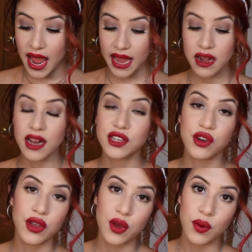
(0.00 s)
And I
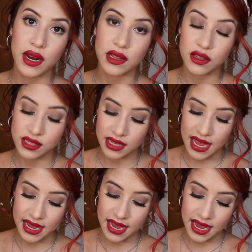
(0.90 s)
show you what it looks
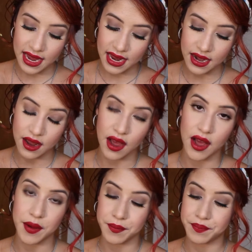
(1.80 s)
like in
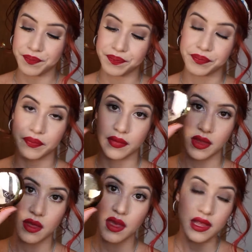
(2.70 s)
um,
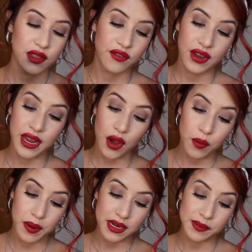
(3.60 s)
the
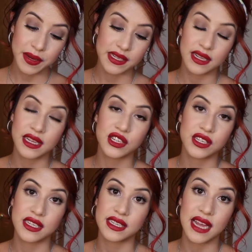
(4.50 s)
video, but it's basically
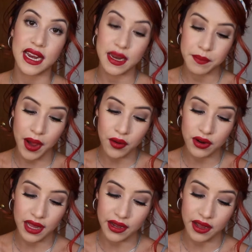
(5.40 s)
just a setting
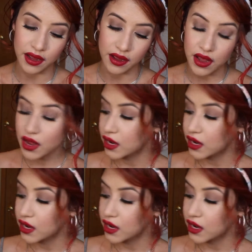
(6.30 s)
powder, like a